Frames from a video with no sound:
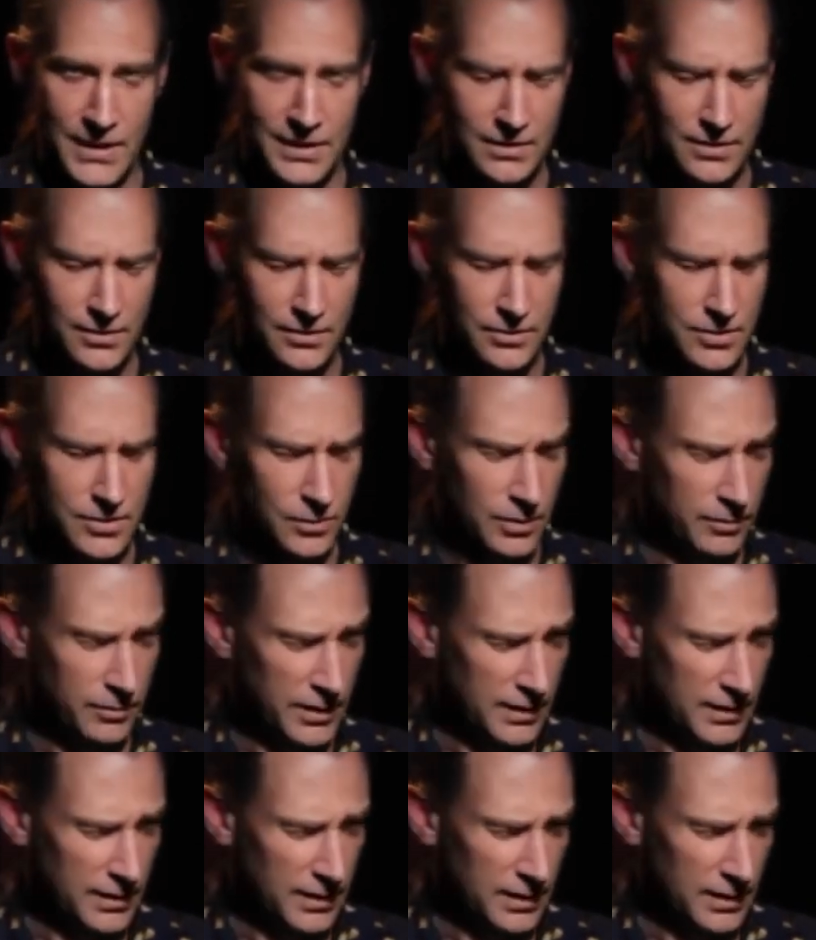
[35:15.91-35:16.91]
There's a
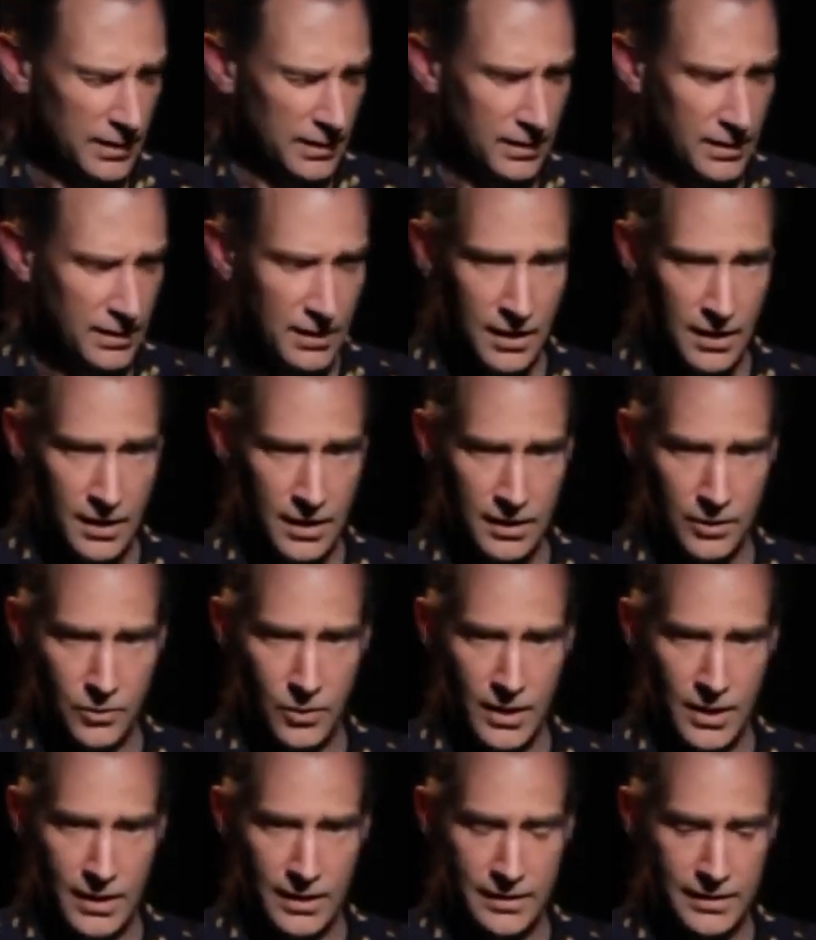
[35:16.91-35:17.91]
woman, Hong
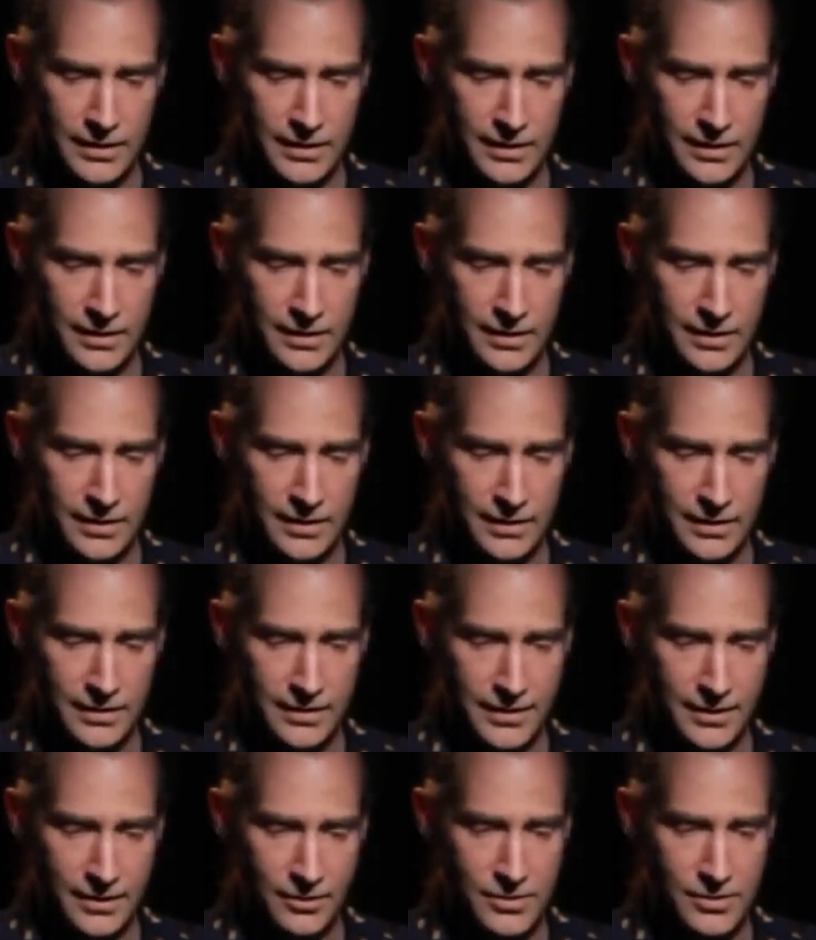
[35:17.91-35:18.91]
Hua in
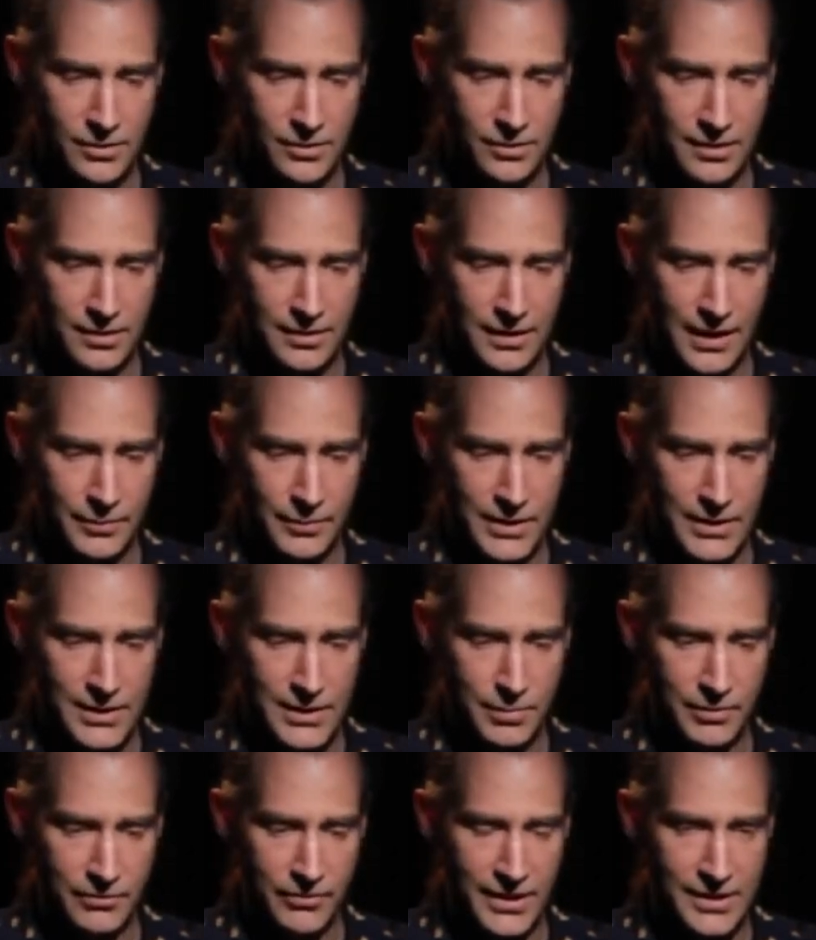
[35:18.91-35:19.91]
Arizona, optics
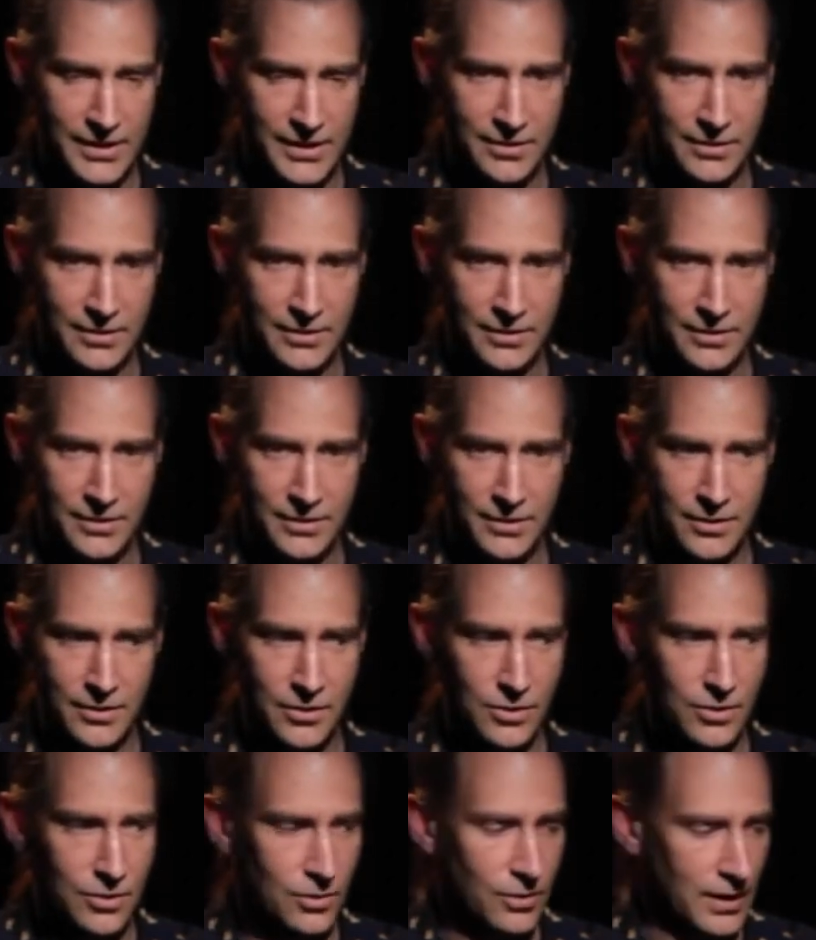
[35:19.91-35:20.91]
professor,
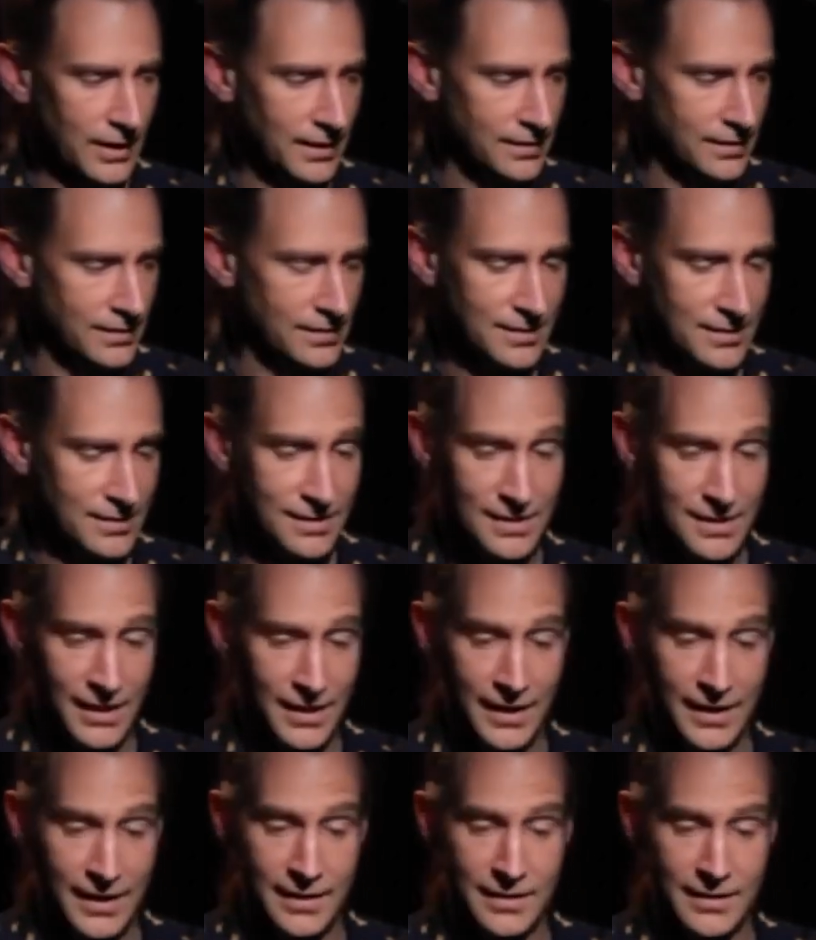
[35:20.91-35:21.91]
who has
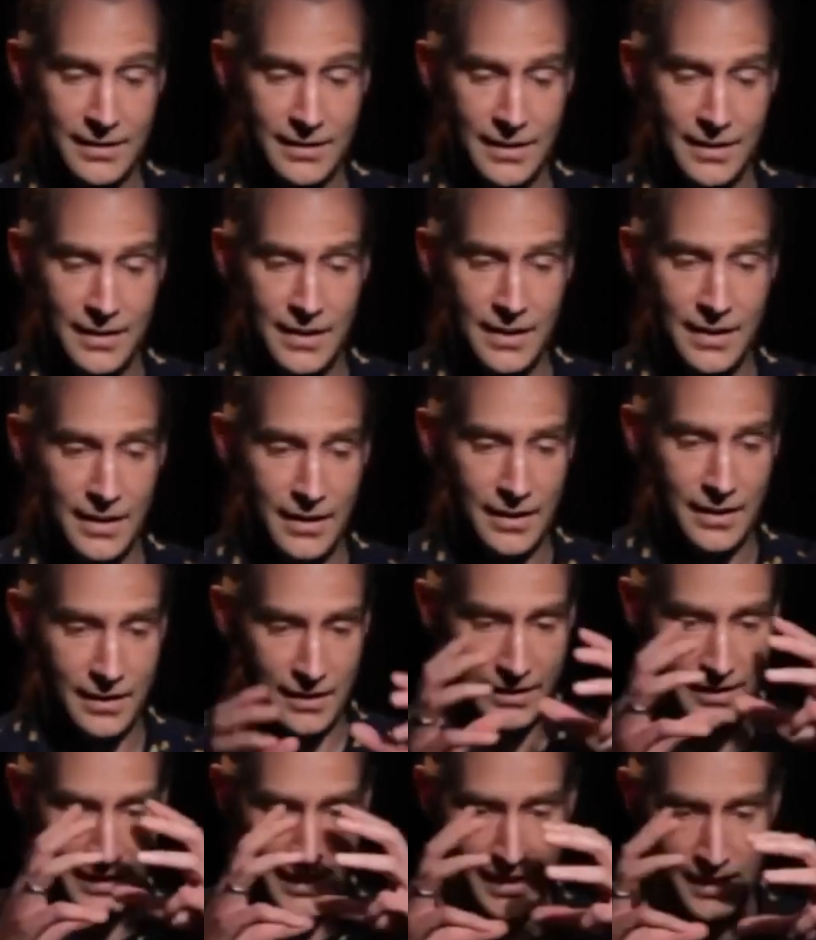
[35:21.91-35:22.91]
designed
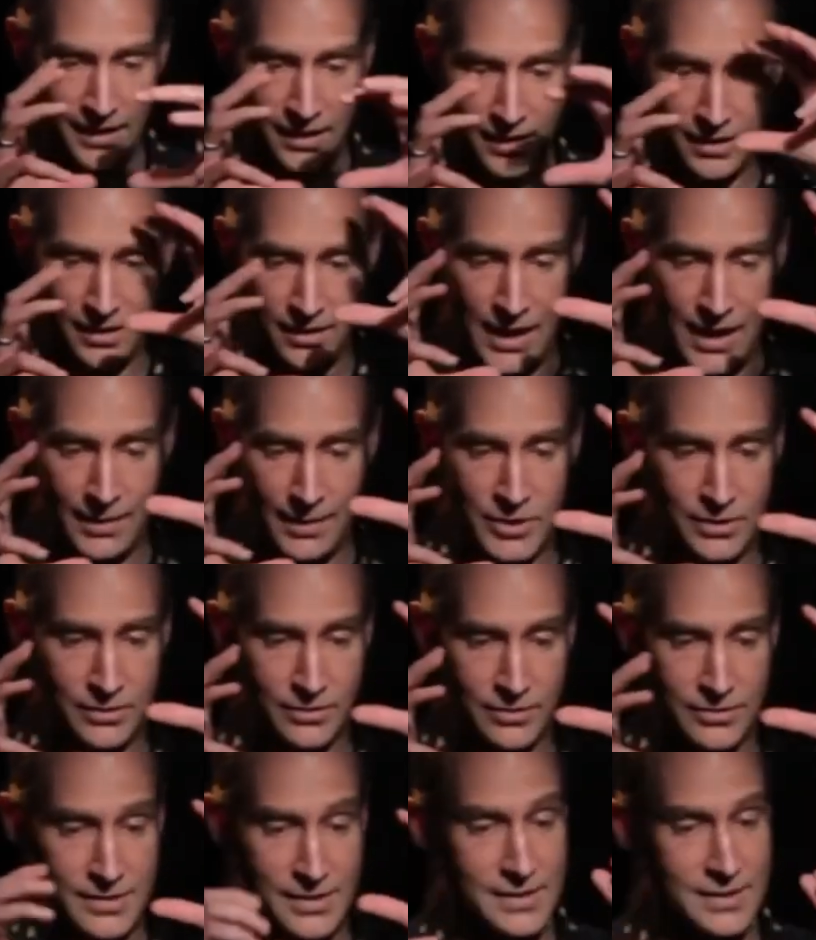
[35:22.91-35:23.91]
an AR optical
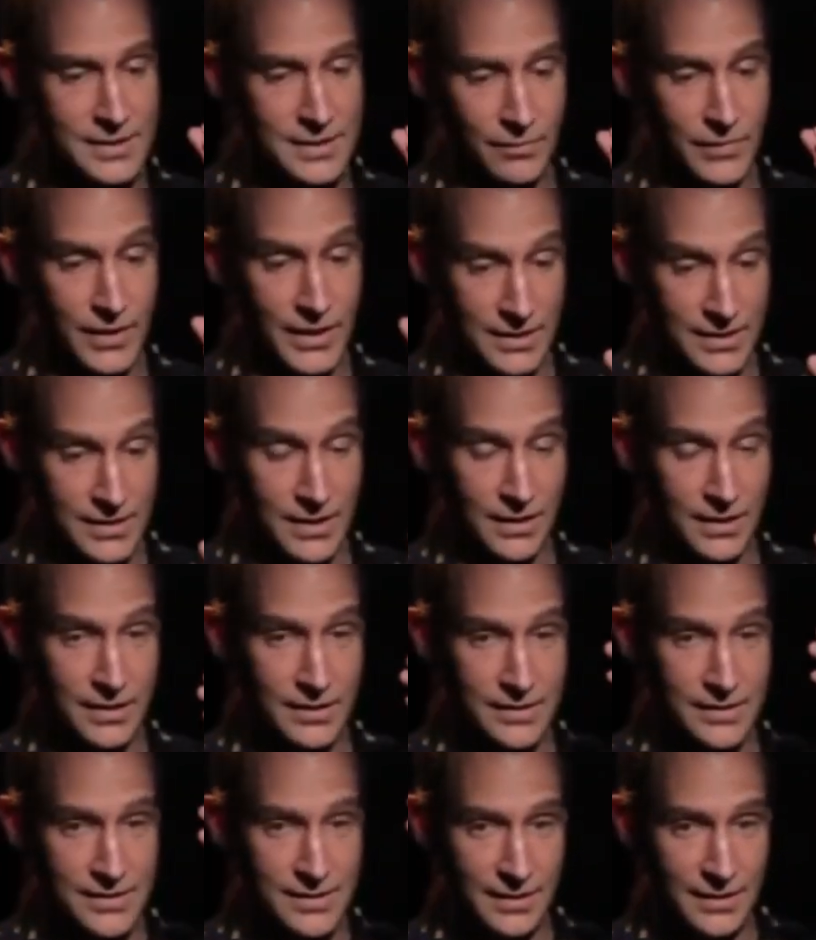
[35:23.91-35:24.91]
system that
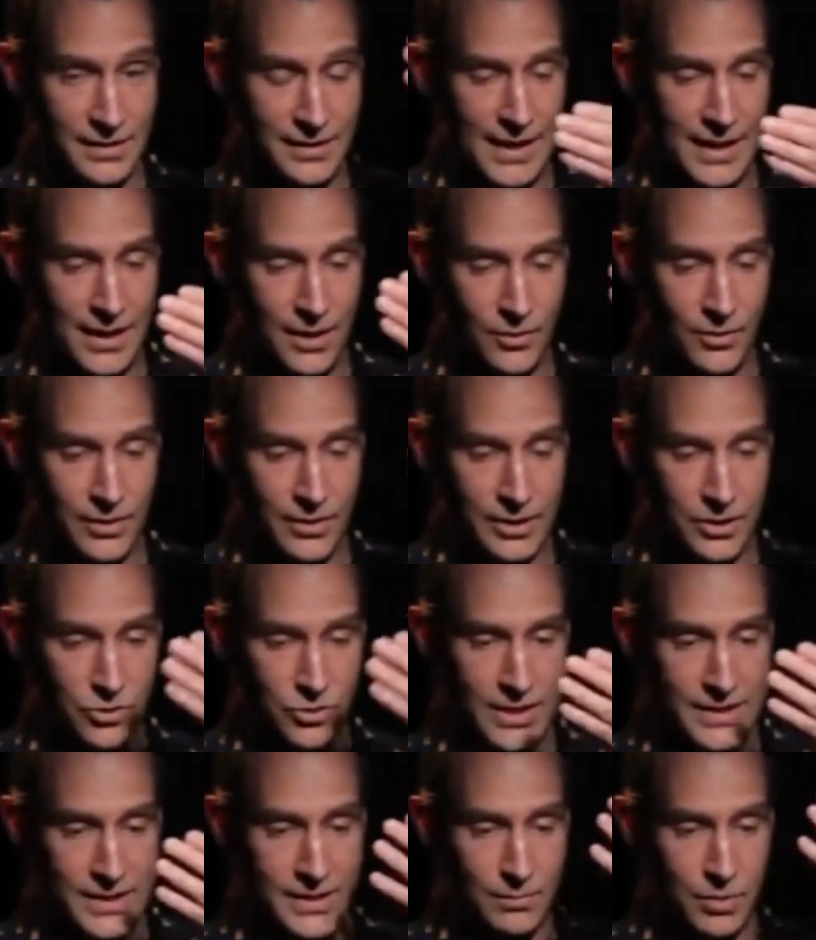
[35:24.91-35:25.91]
does allow an
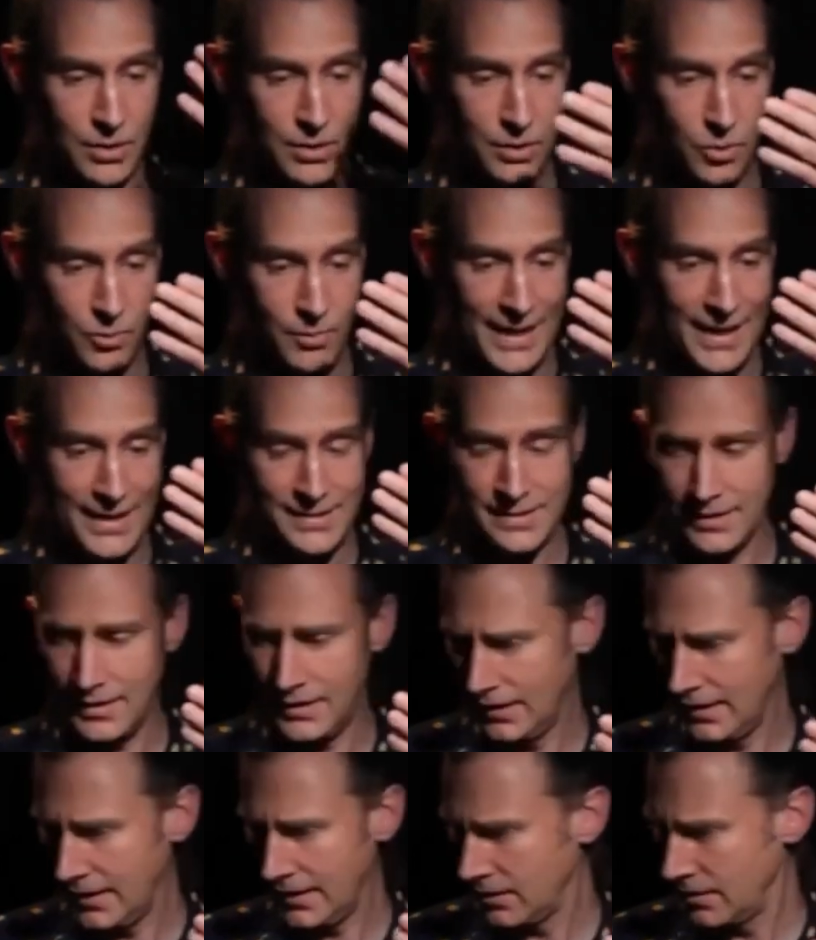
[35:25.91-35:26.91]
addressable opacity
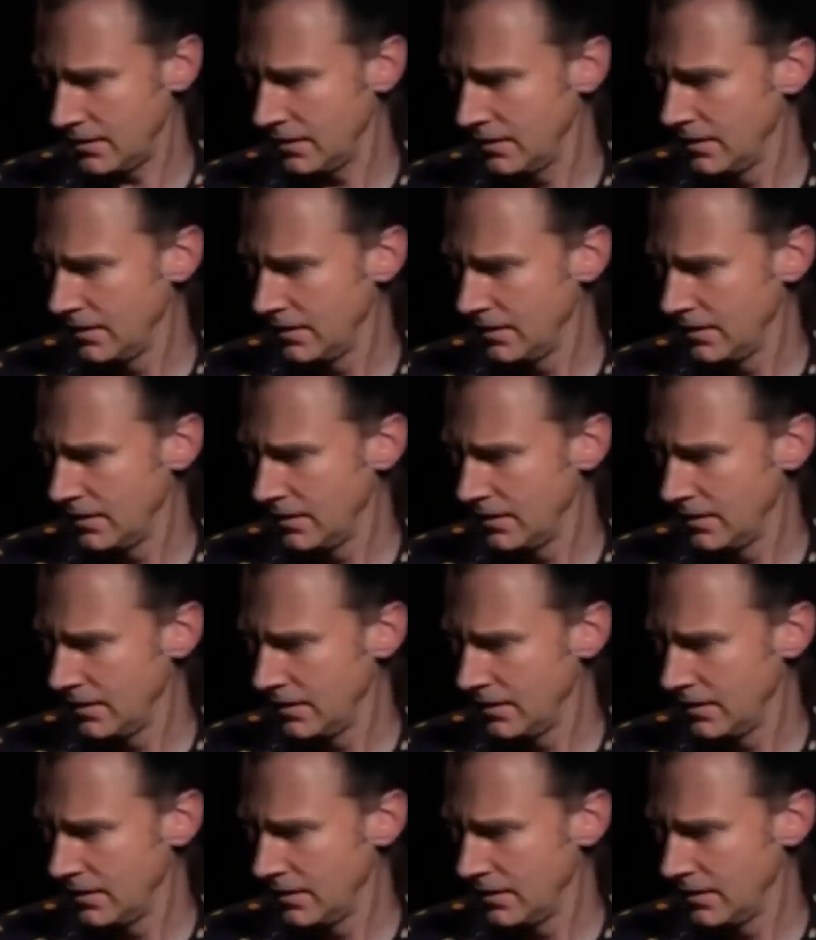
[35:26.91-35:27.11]
layer.